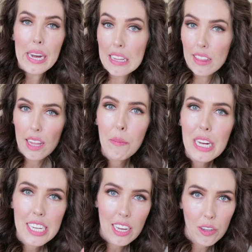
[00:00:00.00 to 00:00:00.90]
But let
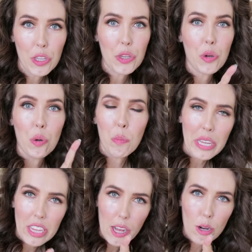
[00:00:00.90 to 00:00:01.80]
me tell you,
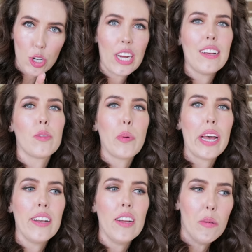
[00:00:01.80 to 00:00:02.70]
Milosh has
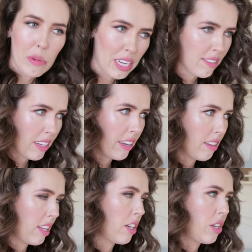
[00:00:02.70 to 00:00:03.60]
been
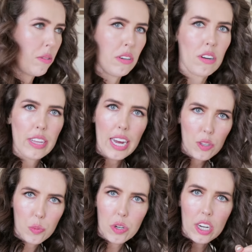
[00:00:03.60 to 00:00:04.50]
amazing. Like doing all the
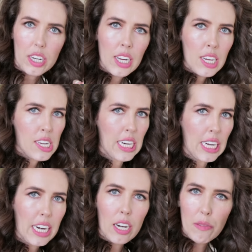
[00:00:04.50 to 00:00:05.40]
housework,
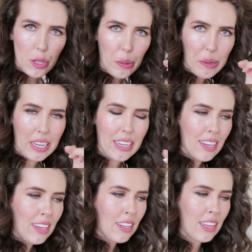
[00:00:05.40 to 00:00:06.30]
taking care of
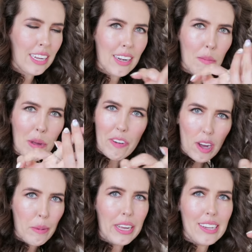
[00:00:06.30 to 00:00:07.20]
Louie, cleaning up my
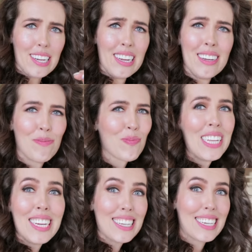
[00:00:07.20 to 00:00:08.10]
vomit.
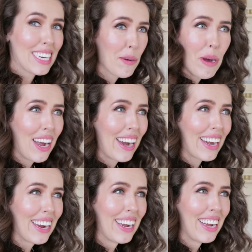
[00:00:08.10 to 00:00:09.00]
TMI.